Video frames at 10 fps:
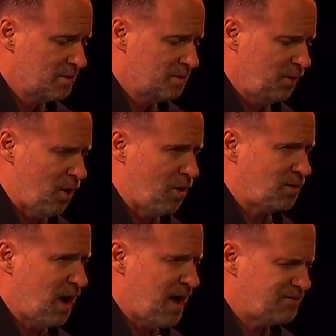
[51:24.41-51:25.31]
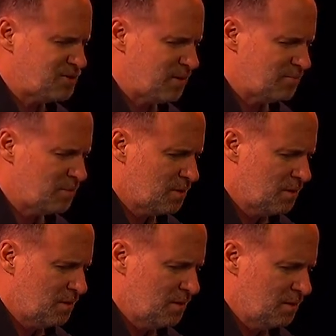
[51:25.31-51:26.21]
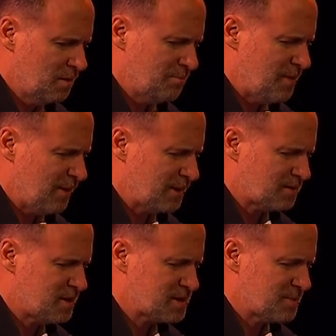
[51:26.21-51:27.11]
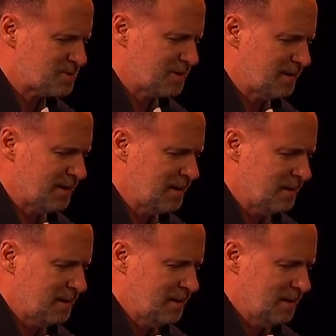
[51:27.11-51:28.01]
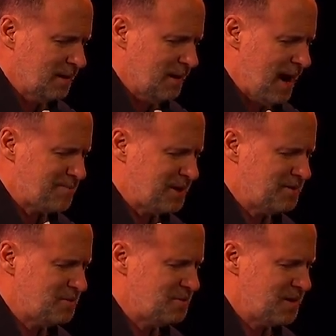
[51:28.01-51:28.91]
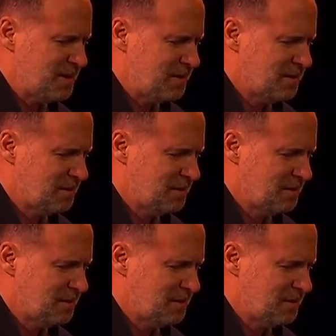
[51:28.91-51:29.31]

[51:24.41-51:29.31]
Long life to him, a Merry Christmas and a Happy New Year.